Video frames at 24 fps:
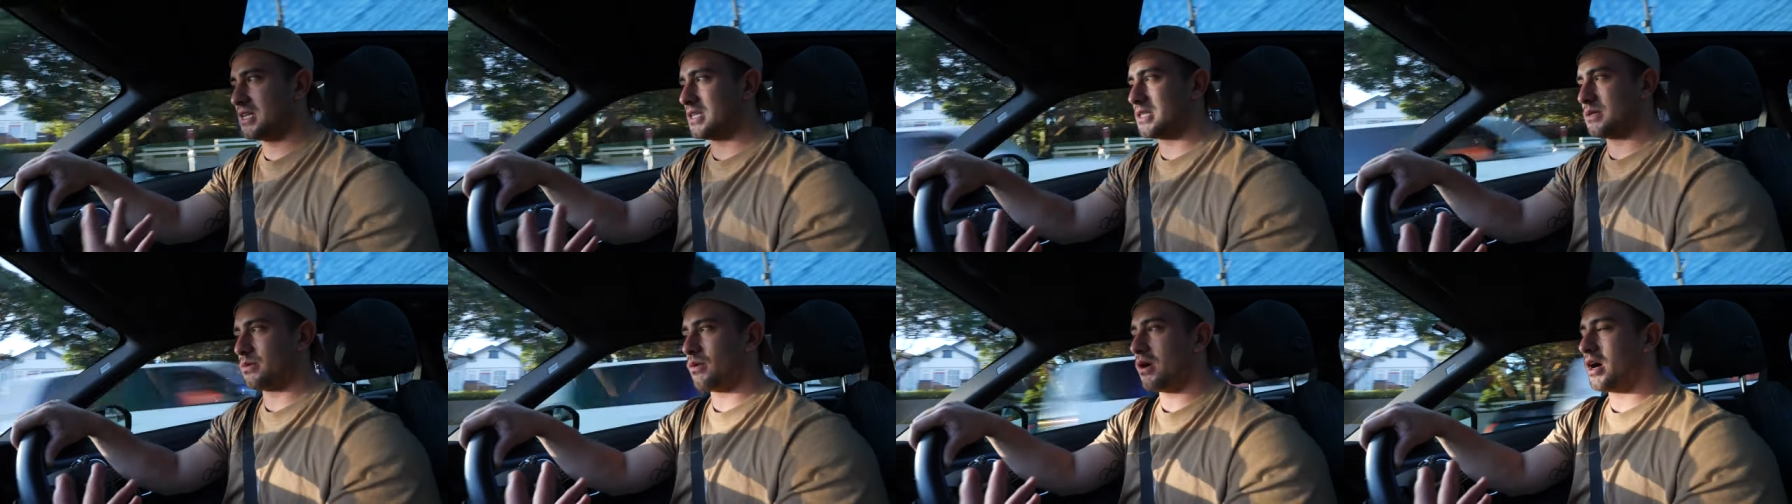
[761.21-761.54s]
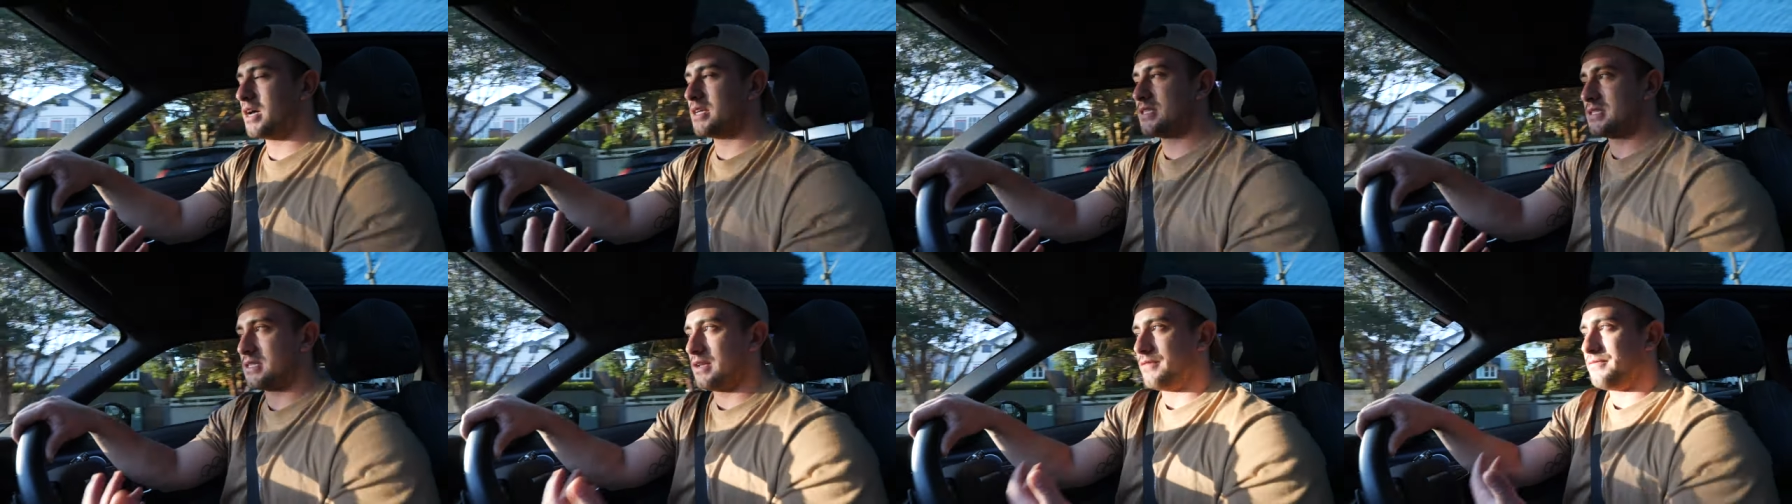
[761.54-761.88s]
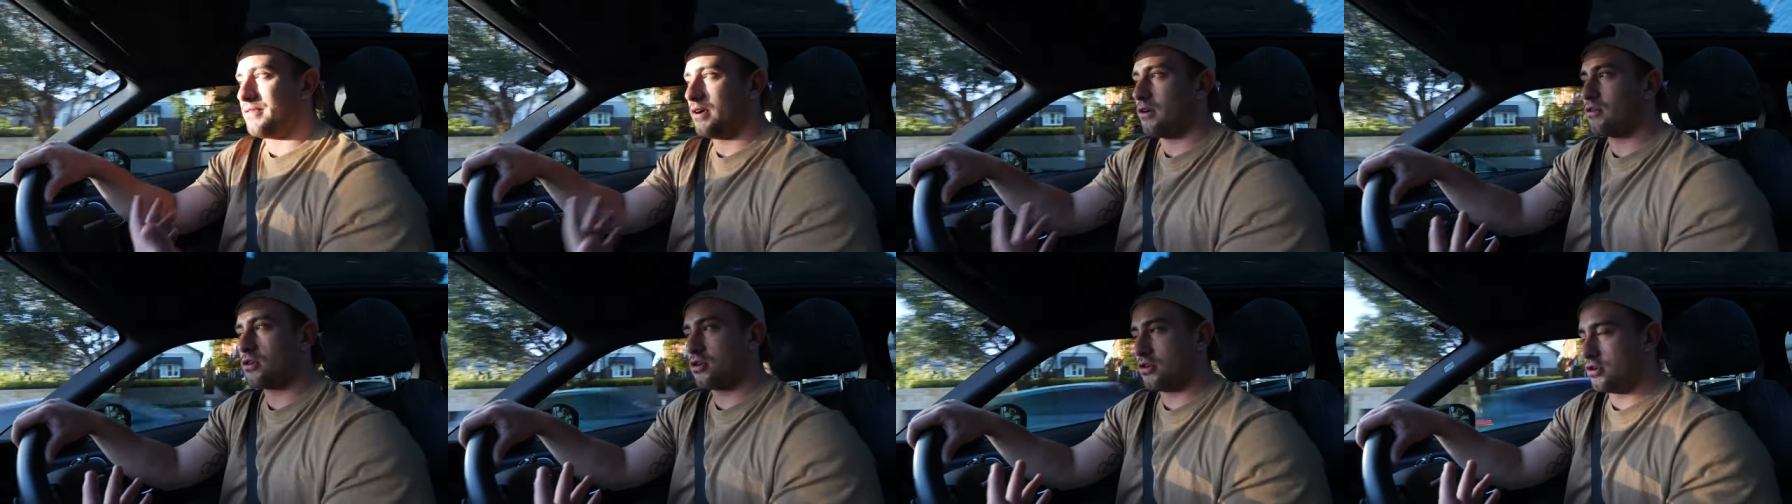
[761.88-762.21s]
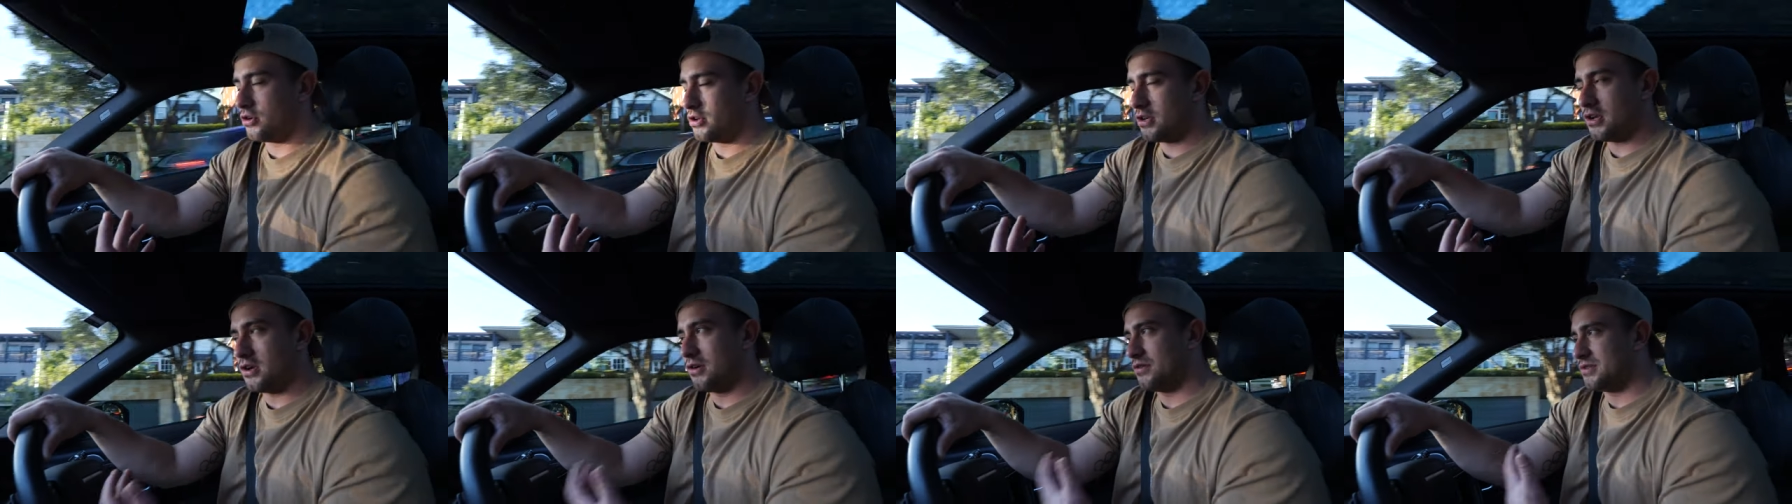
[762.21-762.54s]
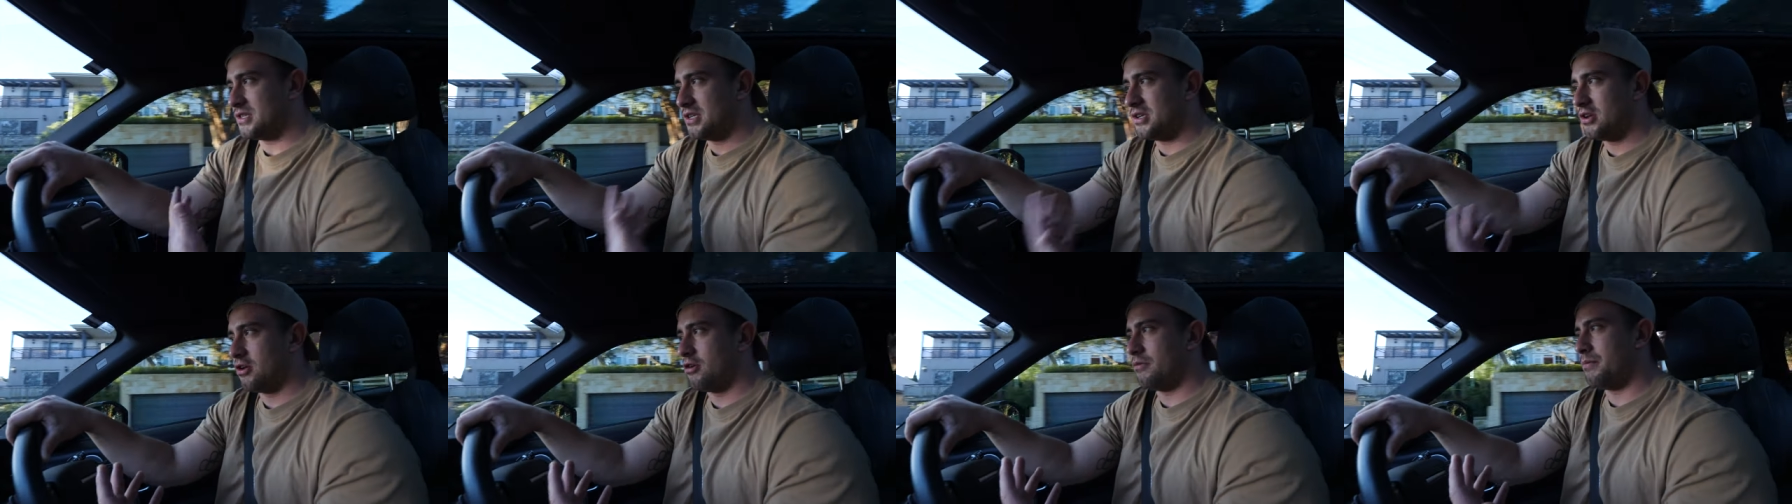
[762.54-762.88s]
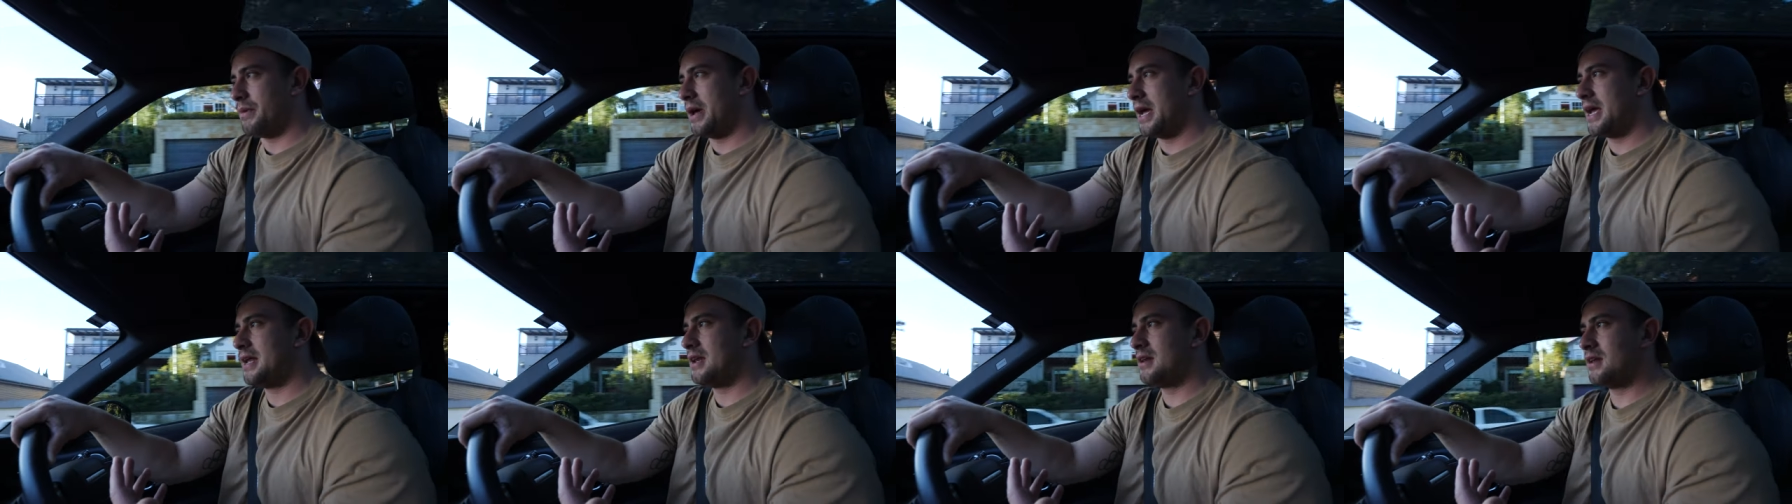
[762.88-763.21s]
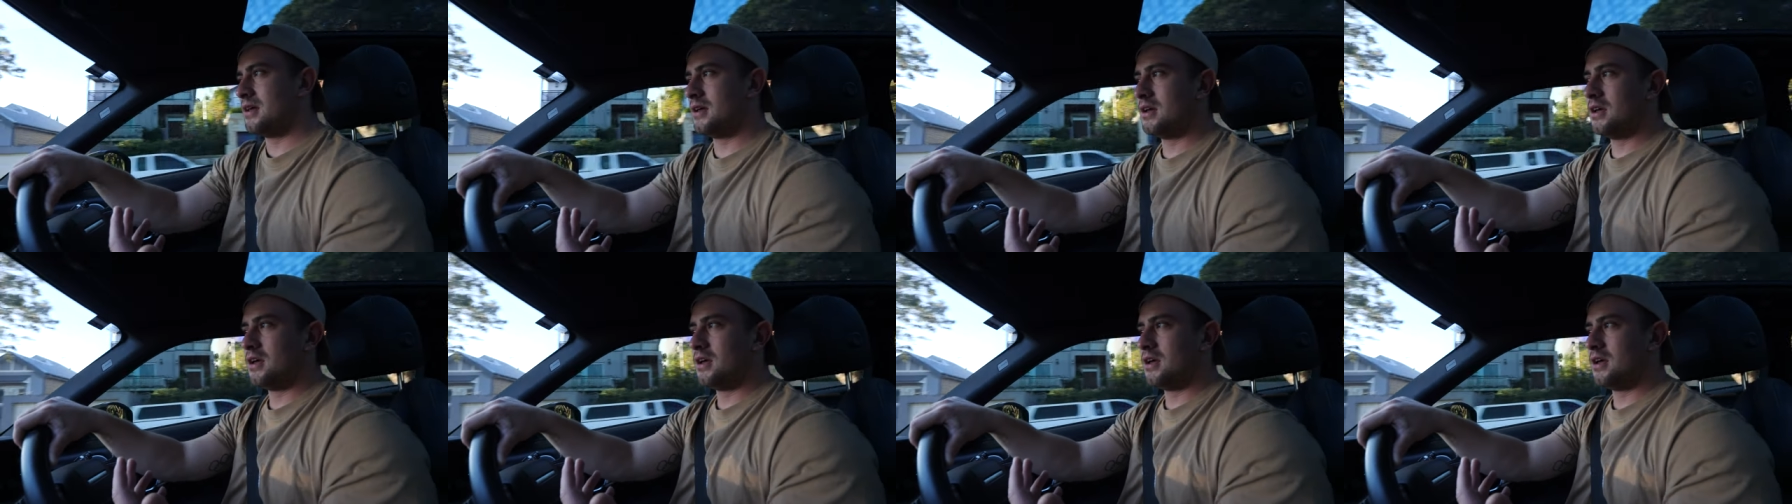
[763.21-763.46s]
it twice and it felt good and I was in no pain.